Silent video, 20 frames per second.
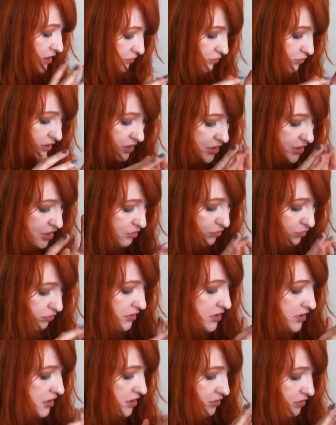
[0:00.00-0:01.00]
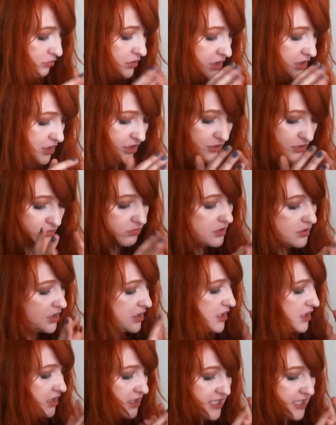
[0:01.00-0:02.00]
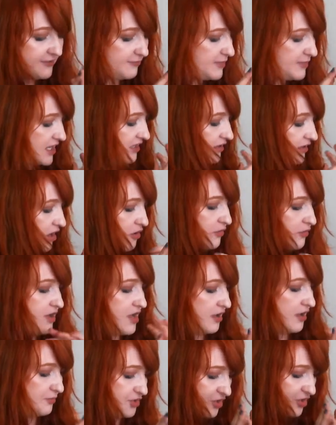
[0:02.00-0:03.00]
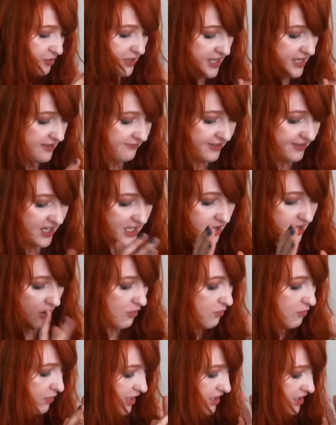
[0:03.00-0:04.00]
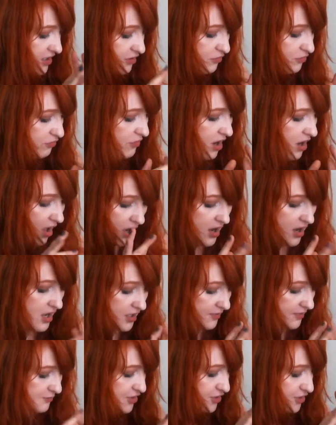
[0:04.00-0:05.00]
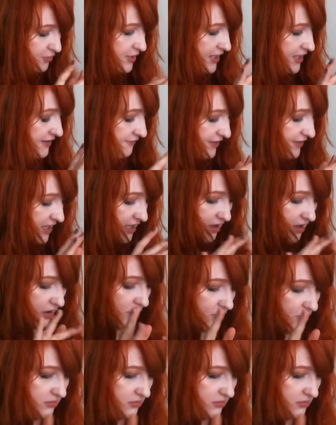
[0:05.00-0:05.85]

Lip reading: What do you want? What do you want? Leave me alone. I'm shooting a video. What do you want? I'm shooting a video.